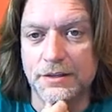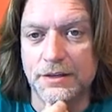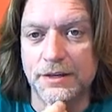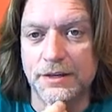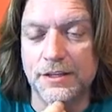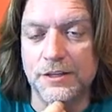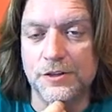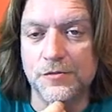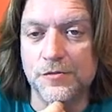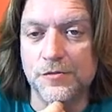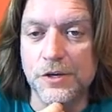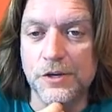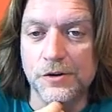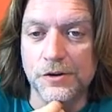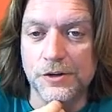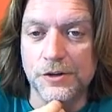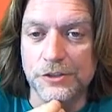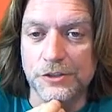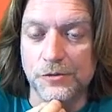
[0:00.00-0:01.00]
and then the
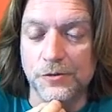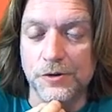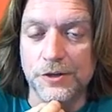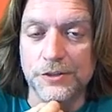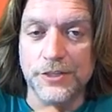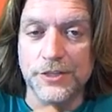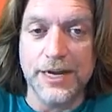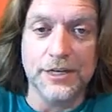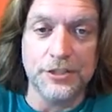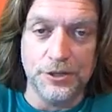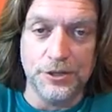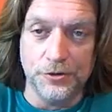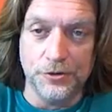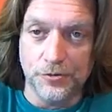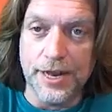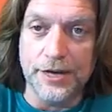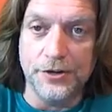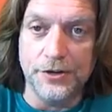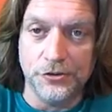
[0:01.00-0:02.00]
viewers are the ones that actually
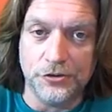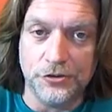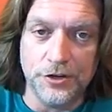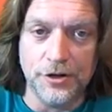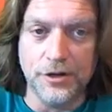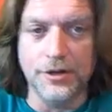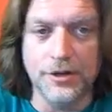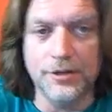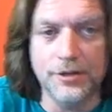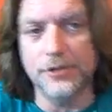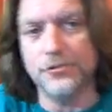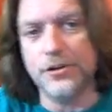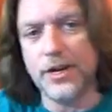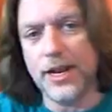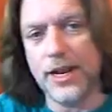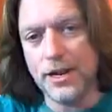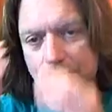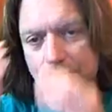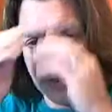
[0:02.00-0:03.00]
registered on the
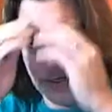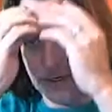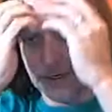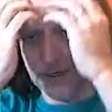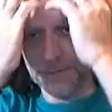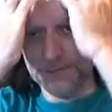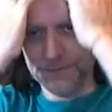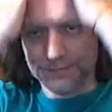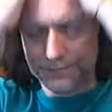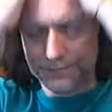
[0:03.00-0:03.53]
chat window.